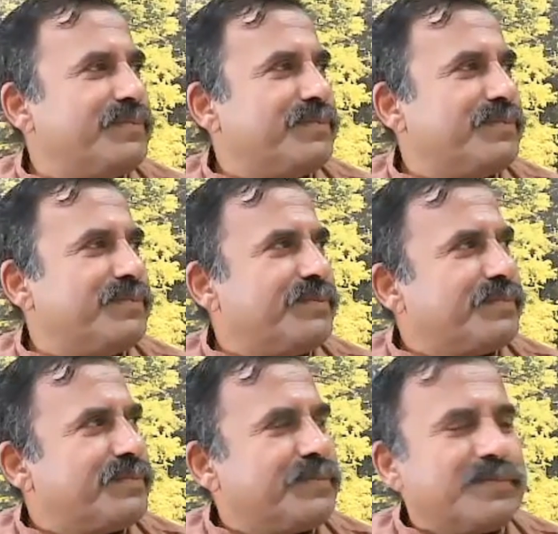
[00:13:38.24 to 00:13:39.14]

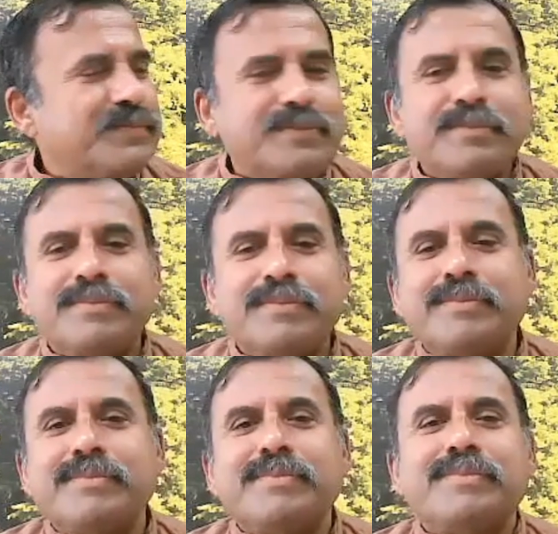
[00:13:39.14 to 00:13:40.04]

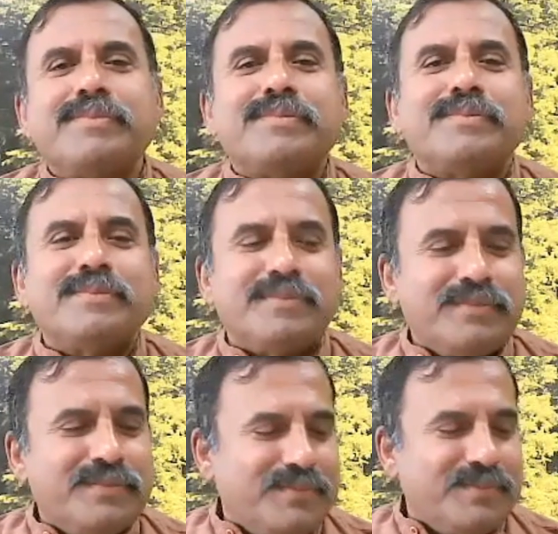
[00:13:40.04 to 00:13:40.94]

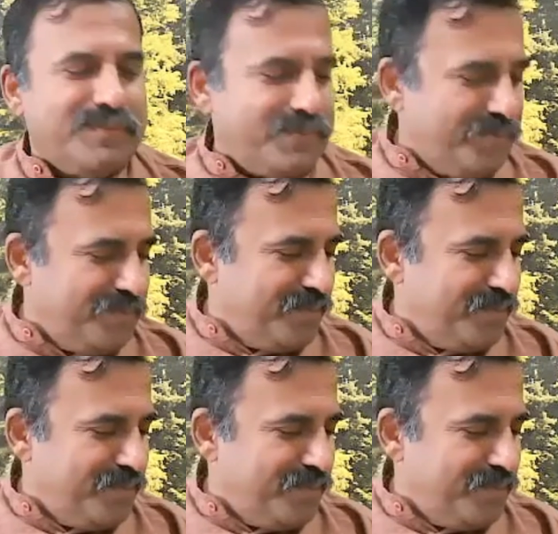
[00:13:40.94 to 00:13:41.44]
Nothing is said.